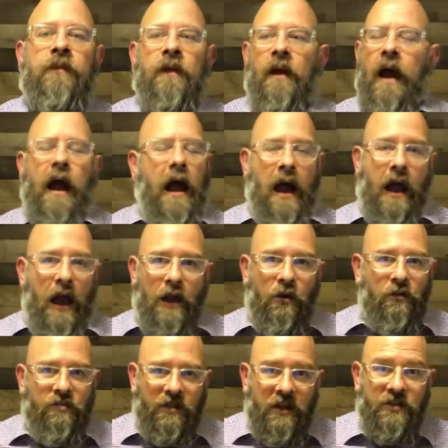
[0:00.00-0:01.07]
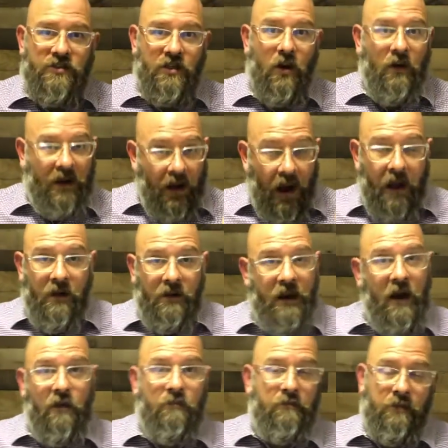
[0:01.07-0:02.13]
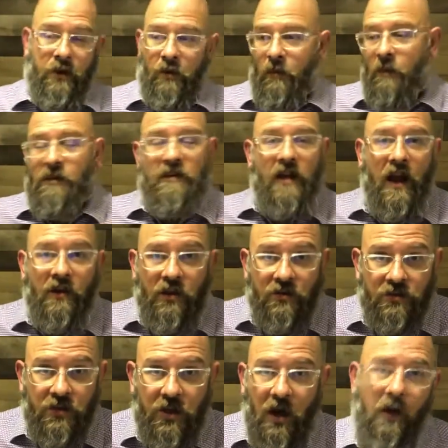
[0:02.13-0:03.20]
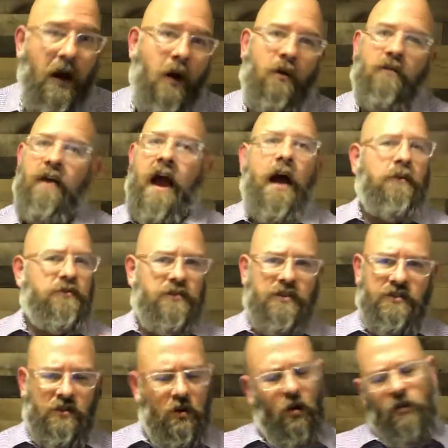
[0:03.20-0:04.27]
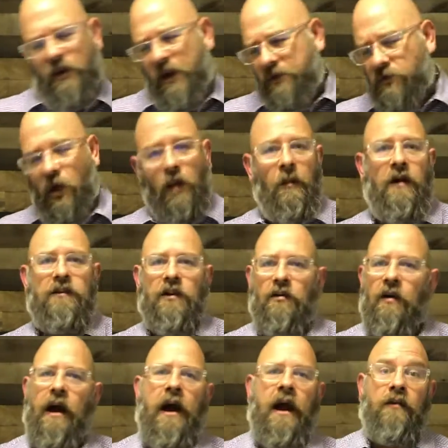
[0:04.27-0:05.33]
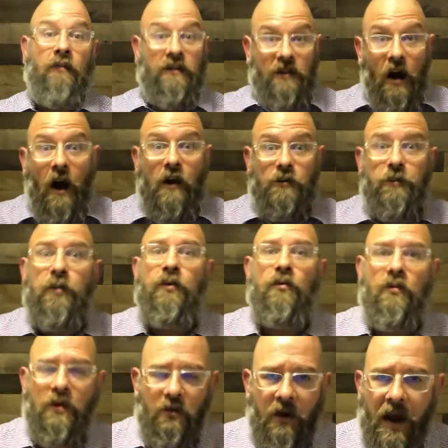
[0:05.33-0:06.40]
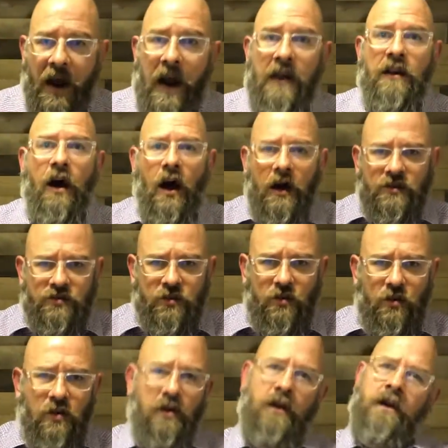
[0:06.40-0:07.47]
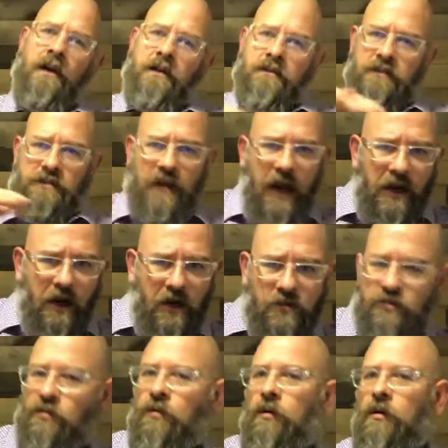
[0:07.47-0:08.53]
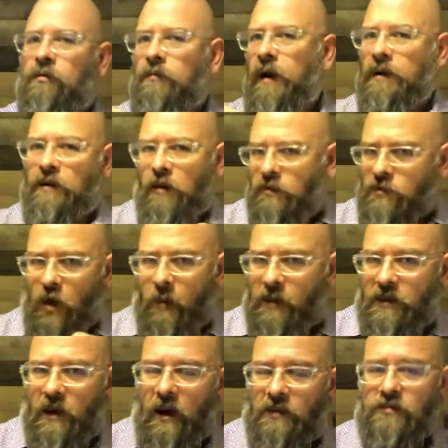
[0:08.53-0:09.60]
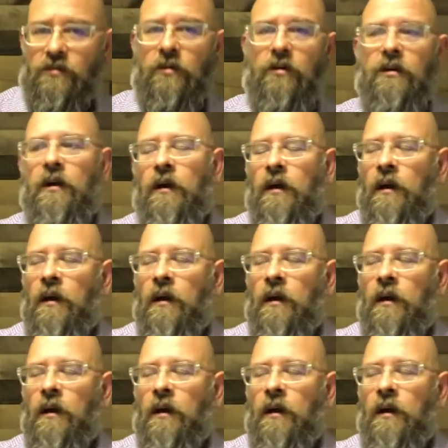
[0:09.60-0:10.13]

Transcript: I don't think so. Now, maybe 10 years ago, I would have absolutely said, oh yeah, it's all about the grind, right? The entrepreneur grind, the hustle, the side hustle, right? It's all about the hustle.